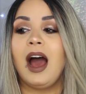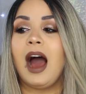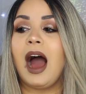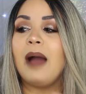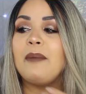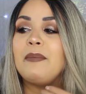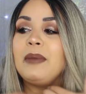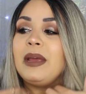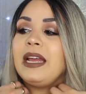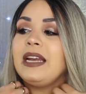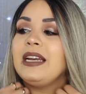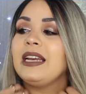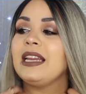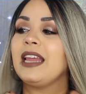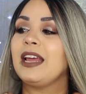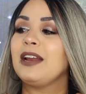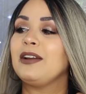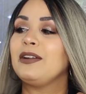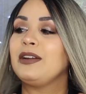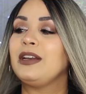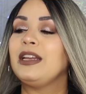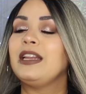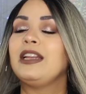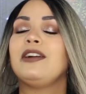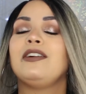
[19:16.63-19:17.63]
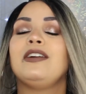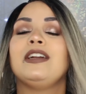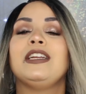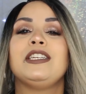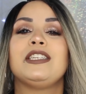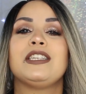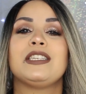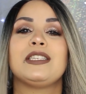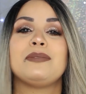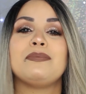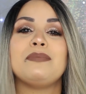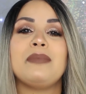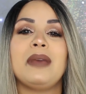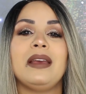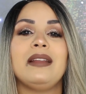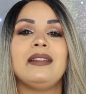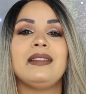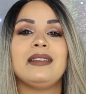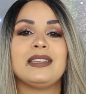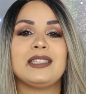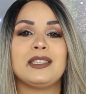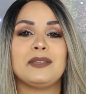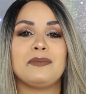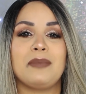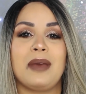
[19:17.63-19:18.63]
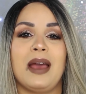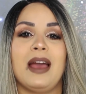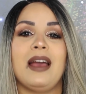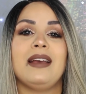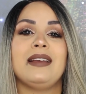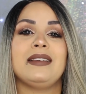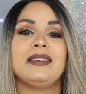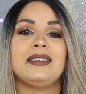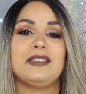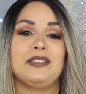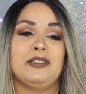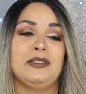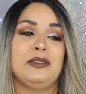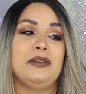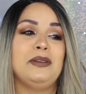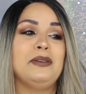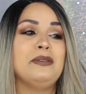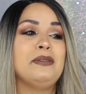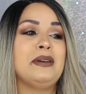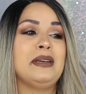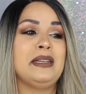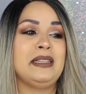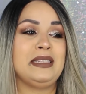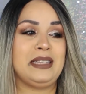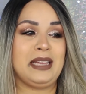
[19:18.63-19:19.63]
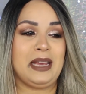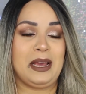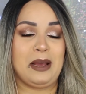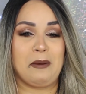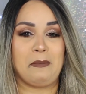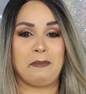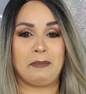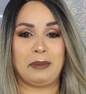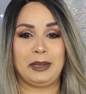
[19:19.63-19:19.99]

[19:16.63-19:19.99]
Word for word: I mean, they literally just made this mask so you can take a